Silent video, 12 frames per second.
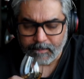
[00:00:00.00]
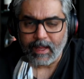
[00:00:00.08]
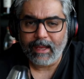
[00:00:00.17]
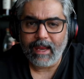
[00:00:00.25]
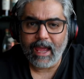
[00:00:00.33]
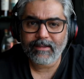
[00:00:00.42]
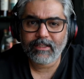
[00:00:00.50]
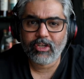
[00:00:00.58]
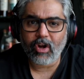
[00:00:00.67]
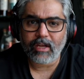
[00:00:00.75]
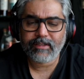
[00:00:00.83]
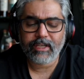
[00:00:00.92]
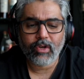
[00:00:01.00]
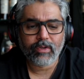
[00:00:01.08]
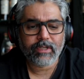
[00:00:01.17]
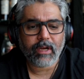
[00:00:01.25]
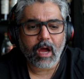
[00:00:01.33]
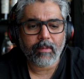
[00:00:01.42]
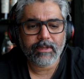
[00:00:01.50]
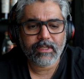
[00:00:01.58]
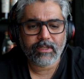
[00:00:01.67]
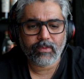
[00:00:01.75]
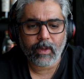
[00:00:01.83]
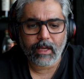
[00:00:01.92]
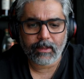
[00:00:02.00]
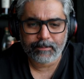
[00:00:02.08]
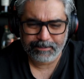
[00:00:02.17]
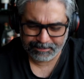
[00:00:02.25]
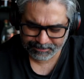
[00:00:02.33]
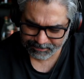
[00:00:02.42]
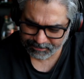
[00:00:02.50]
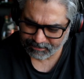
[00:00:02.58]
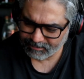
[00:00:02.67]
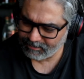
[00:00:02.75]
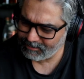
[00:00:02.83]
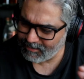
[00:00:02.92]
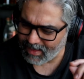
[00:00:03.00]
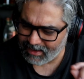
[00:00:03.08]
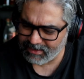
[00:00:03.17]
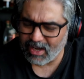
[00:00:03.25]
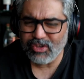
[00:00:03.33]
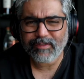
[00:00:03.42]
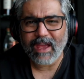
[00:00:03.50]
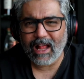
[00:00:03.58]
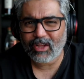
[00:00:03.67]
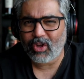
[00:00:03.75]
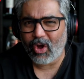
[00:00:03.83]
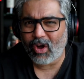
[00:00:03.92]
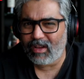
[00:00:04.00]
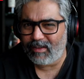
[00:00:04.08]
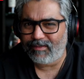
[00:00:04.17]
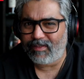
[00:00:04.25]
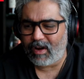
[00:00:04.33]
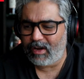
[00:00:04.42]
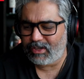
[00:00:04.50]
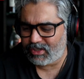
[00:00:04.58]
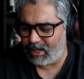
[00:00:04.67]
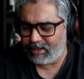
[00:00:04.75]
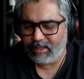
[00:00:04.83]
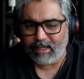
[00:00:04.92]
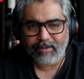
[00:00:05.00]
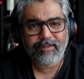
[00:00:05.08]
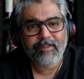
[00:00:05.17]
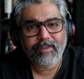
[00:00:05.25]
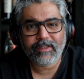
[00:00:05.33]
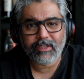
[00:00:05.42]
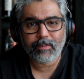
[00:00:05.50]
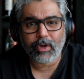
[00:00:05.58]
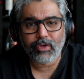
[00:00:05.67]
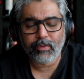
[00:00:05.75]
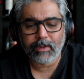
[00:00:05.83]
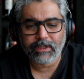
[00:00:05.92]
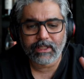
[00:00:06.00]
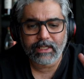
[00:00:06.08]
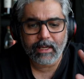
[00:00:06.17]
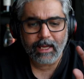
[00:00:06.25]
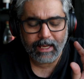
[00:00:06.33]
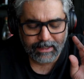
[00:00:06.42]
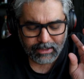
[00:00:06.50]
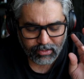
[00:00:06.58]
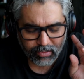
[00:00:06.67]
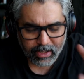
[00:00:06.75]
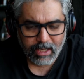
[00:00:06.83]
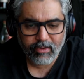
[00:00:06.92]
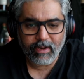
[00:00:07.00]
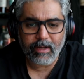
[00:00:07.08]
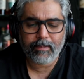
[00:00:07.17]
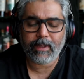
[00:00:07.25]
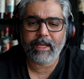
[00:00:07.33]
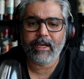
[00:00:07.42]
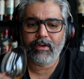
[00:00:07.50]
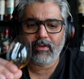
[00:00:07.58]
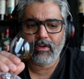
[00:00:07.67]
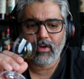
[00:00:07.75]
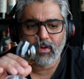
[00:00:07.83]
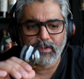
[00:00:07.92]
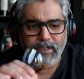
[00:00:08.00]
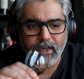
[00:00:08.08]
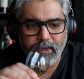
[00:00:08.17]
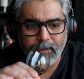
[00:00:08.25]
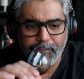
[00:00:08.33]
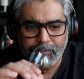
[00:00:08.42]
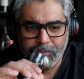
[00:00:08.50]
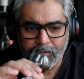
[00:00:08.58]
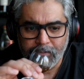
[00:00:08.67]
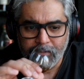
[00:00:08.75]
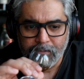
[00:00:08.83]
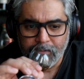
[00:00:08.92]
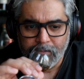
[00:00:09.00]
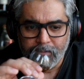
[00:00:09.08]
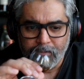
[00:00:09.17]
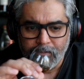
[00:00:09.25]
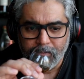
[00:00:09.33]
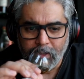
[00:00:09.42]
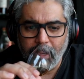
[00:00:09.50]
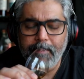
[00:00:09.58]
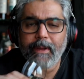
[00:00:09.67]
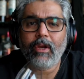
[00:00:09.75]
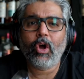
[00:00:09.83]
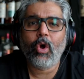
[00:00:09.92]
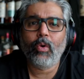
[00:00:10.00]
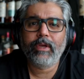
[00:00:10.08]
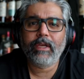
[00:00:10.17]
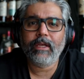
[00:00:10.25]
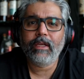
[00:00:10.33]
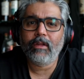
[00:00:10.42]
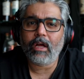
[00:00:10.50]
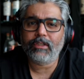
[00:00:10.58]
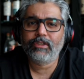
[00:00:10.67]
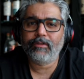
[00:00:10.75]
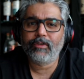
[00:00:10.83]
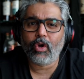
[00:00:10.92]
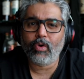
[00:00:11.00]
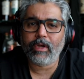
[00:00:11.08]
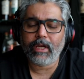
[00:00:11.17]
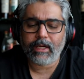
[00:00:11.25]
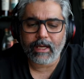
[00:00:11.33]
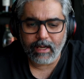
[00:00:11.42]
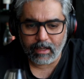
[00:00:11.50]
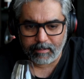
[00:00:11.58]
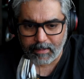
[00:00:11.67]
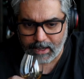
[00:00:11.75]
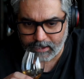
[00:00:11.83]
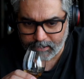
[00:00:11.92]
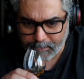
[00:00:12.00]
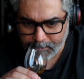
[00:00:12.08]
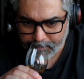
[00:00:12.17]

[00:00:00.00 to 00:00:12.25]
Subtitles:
It has its grassy notes and almonds as well. Touch of alcohol and varnish. I think that 56.2% is really, really playing into the nose here. A bit oaky, lots of coconut and nutmeg.